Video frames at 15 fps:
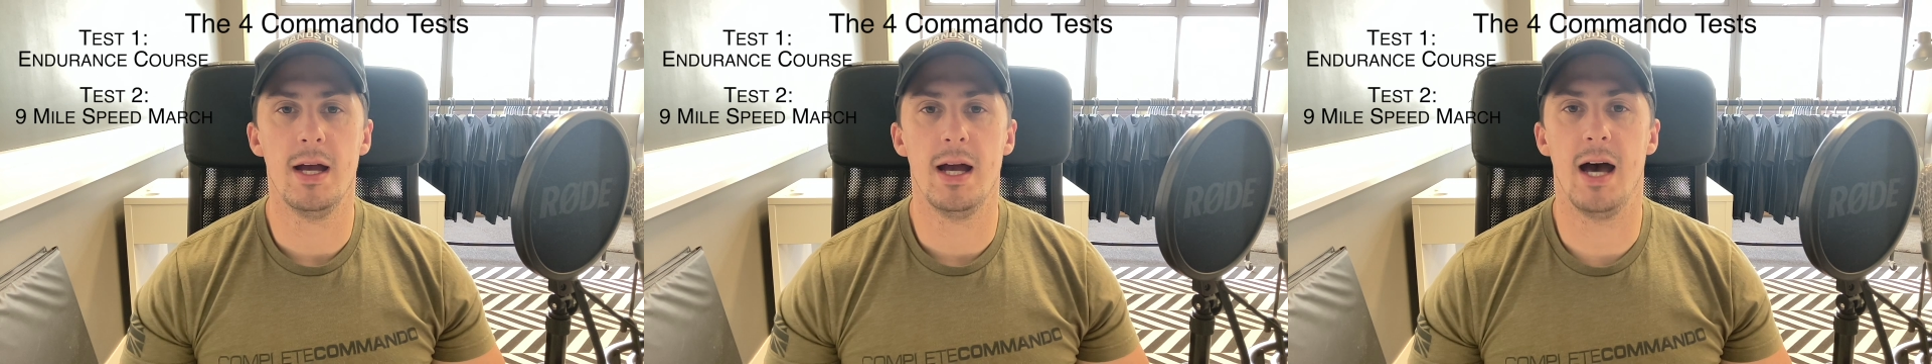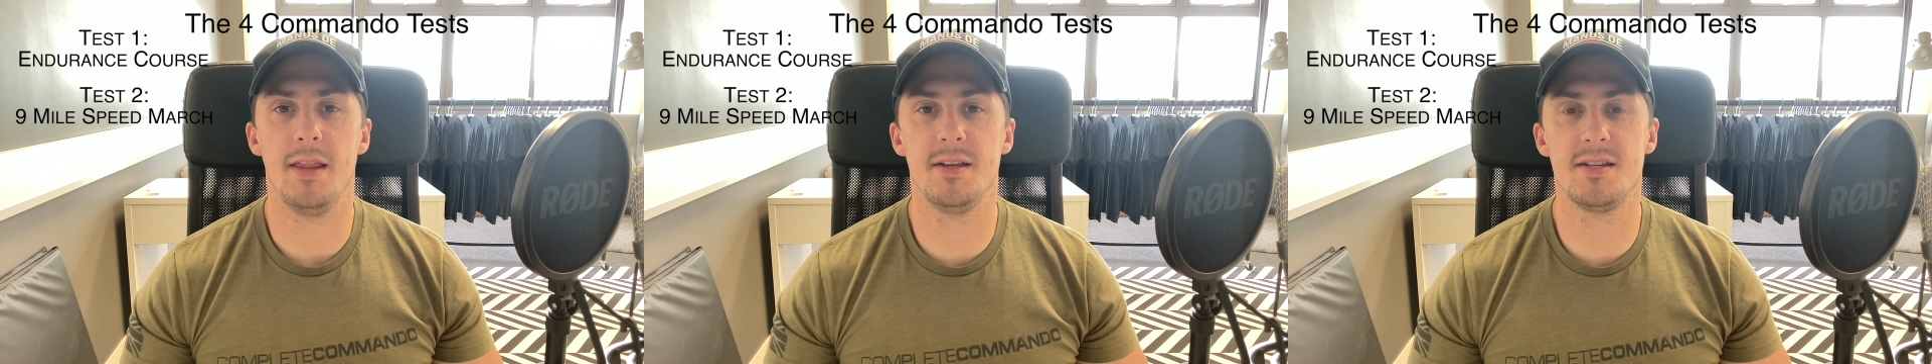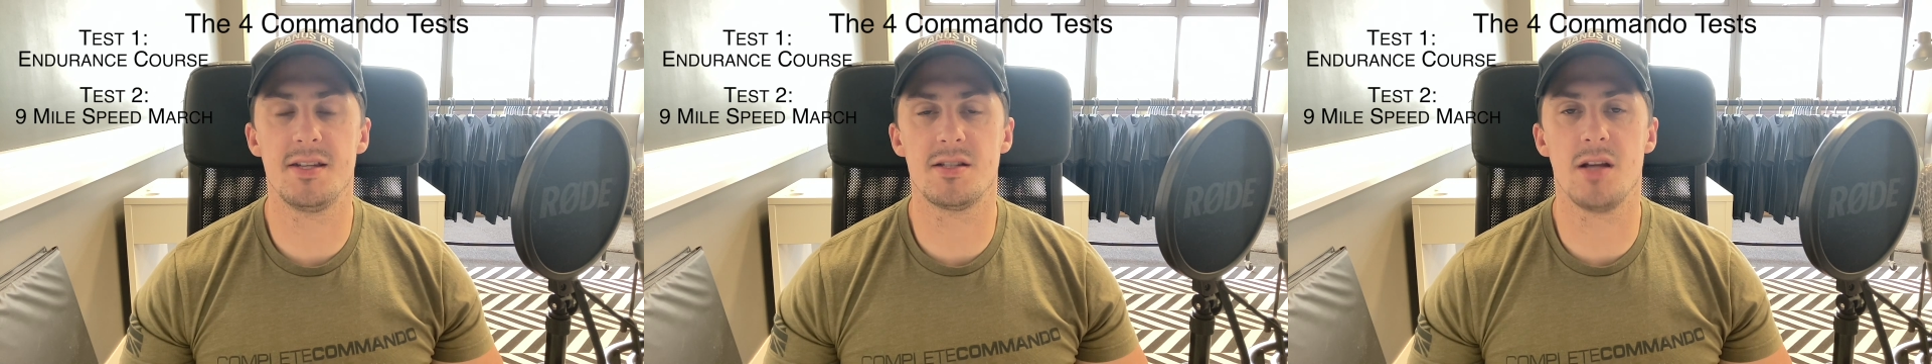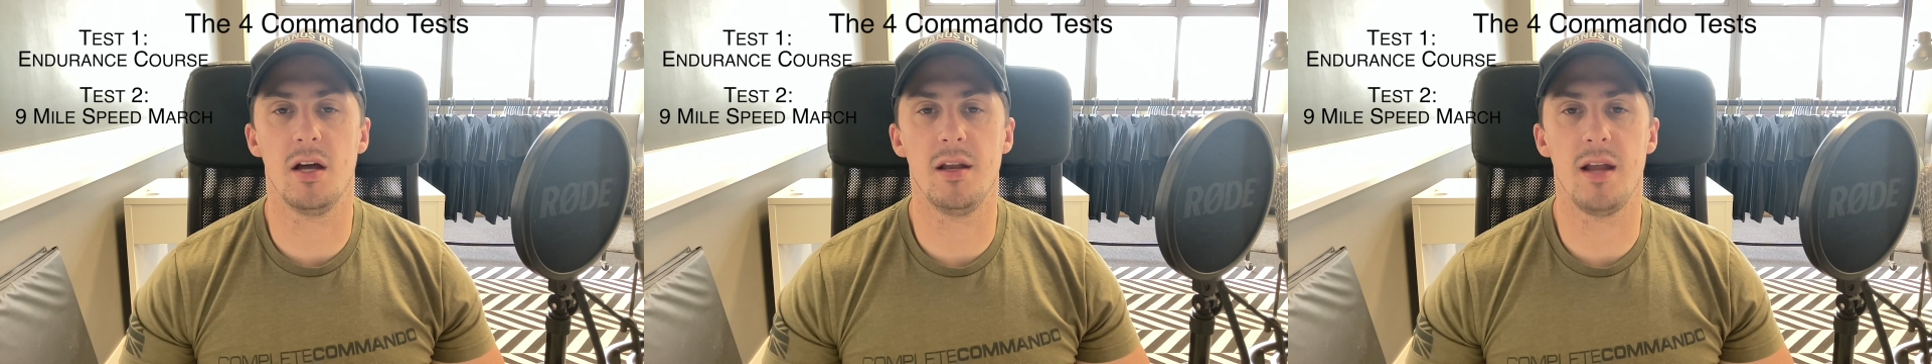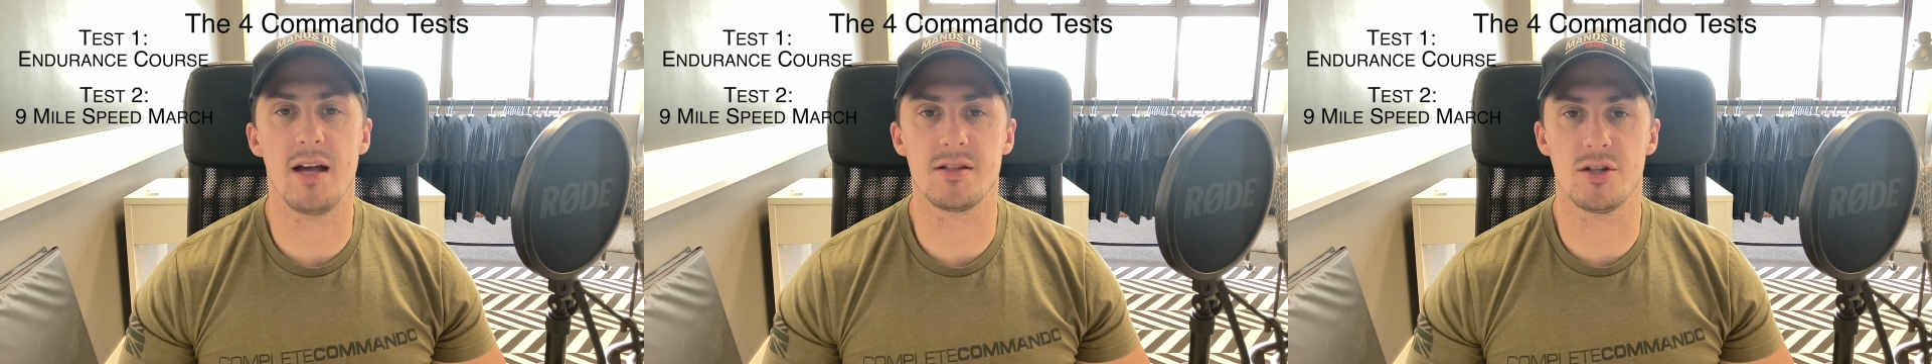and this is
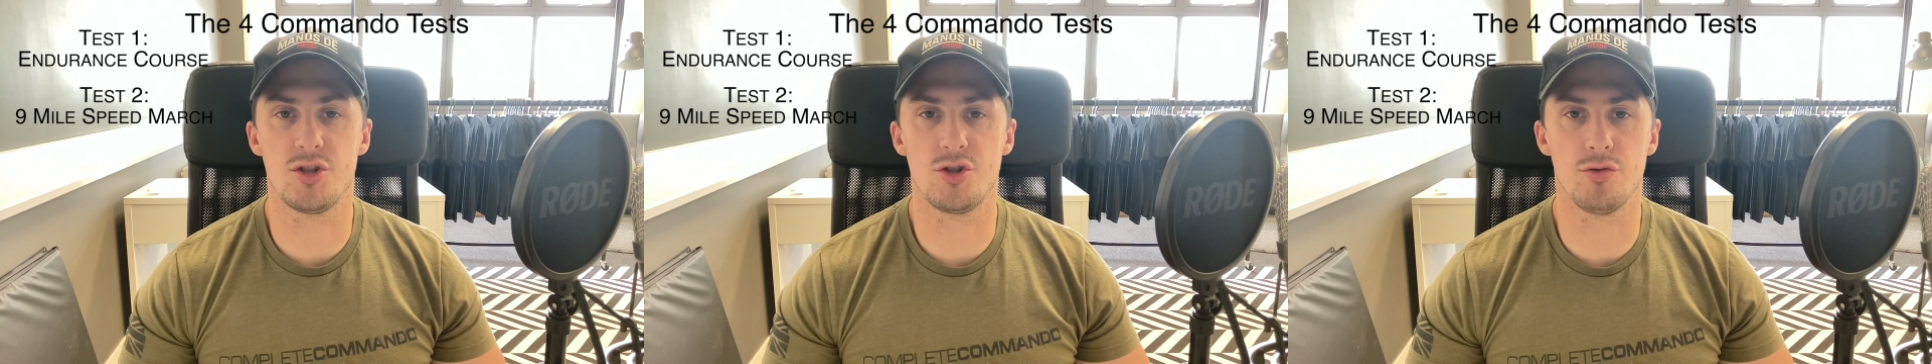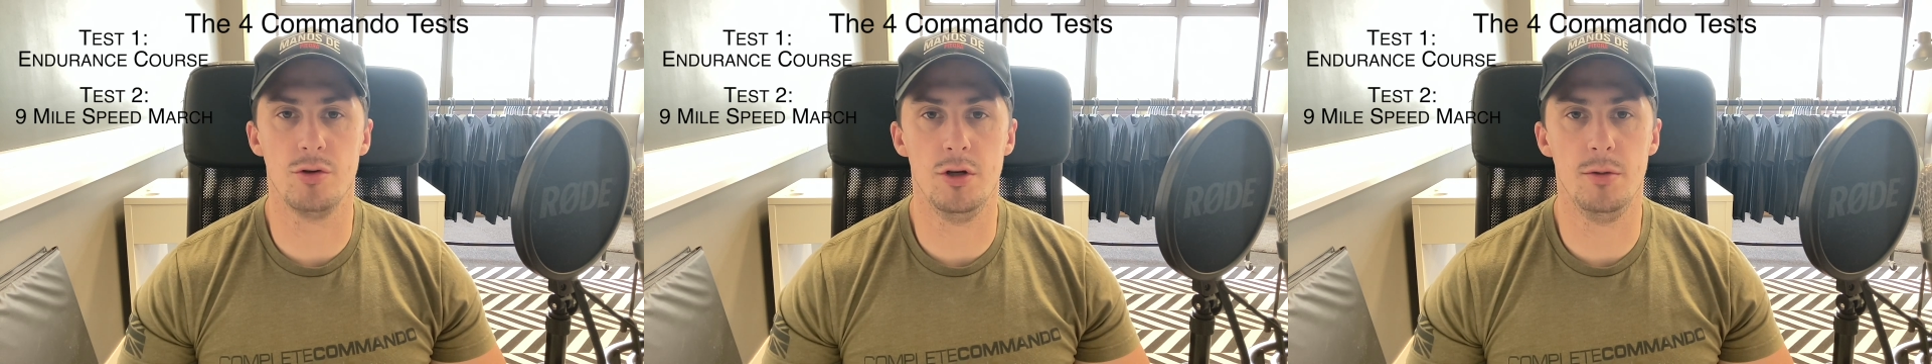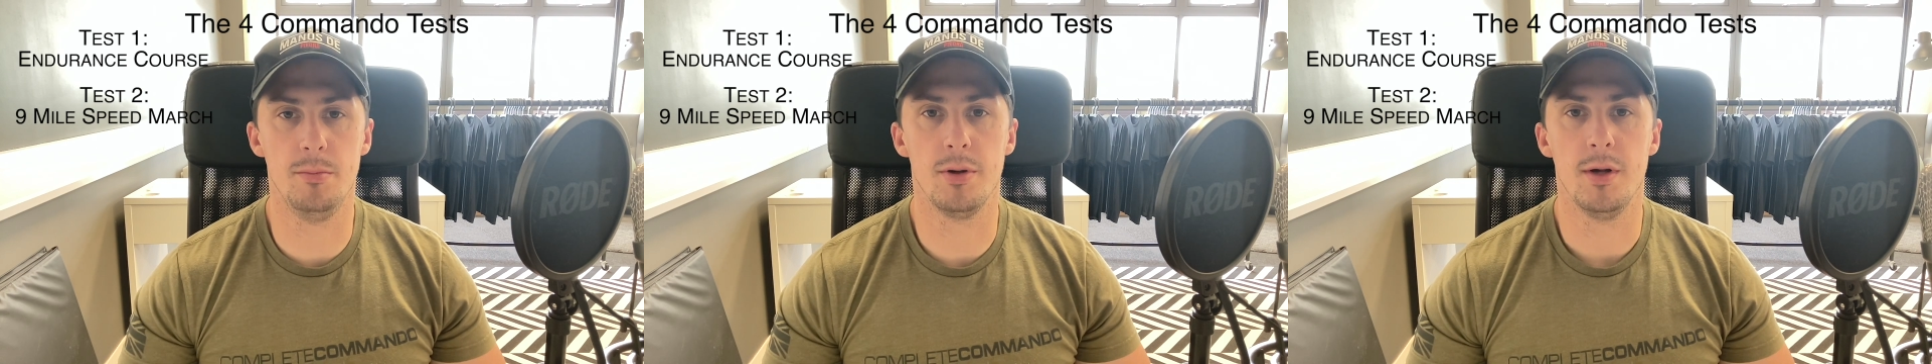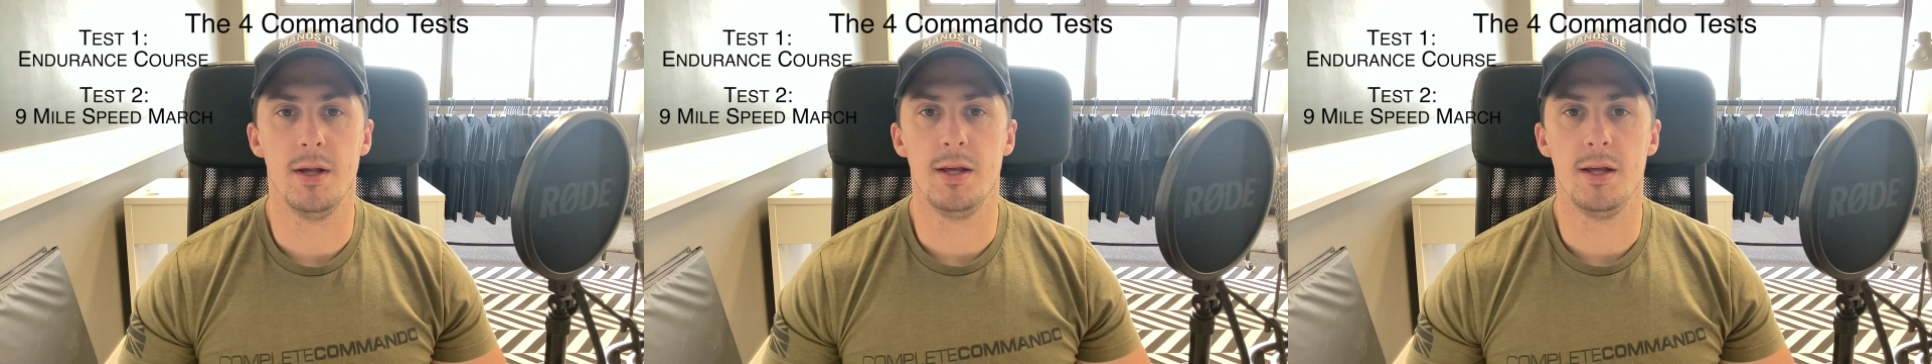done as a troop.